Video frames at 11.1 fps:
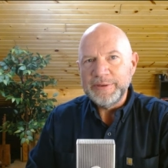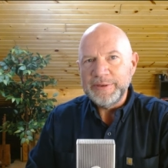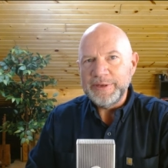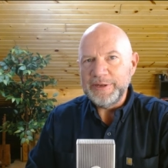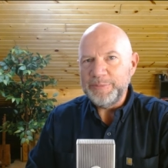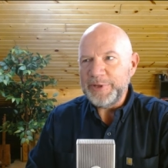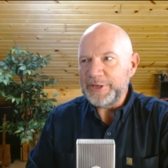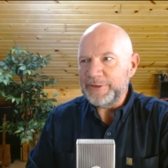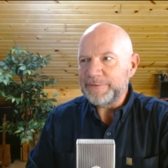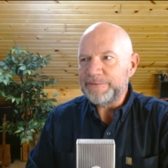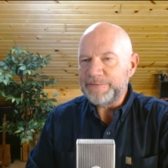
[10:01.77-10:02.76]
It'll
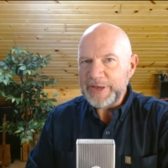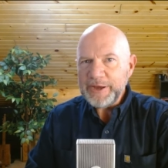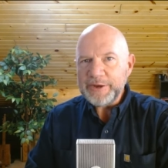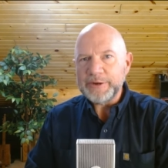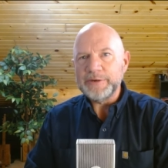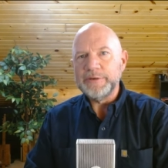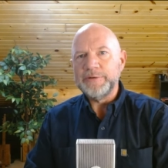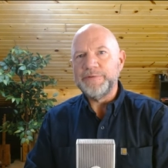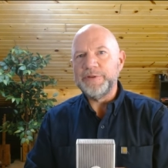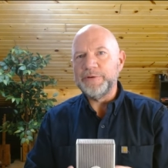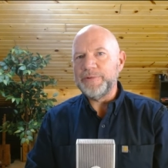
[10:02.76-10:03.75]
be fair for the